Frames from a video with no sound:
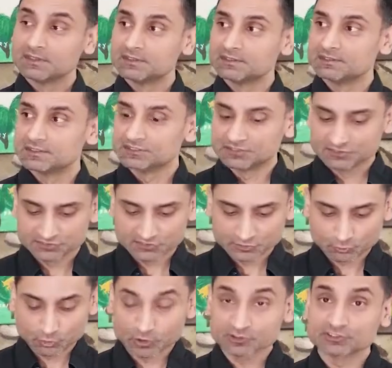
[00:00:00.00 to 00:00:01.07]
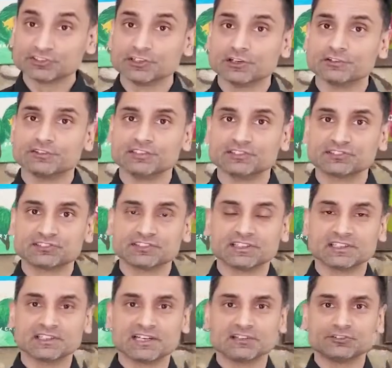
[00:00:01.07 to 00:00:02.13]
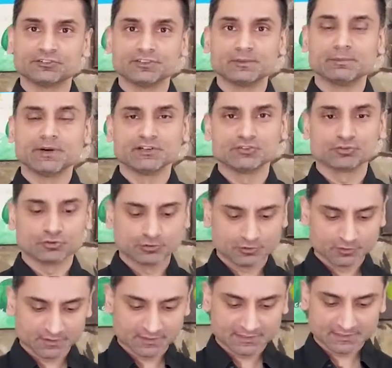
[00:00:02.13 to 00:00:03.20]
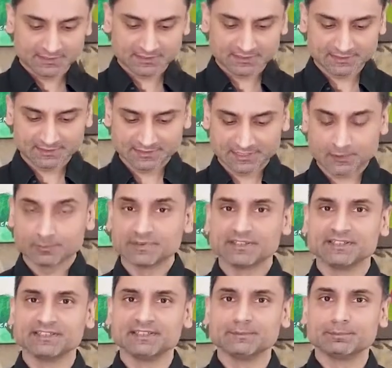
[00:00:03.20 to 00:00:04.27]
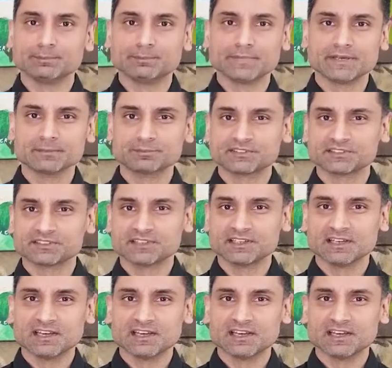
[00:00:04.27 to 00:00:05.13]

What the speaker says: This is the crosshair. This allows you to measure how many pips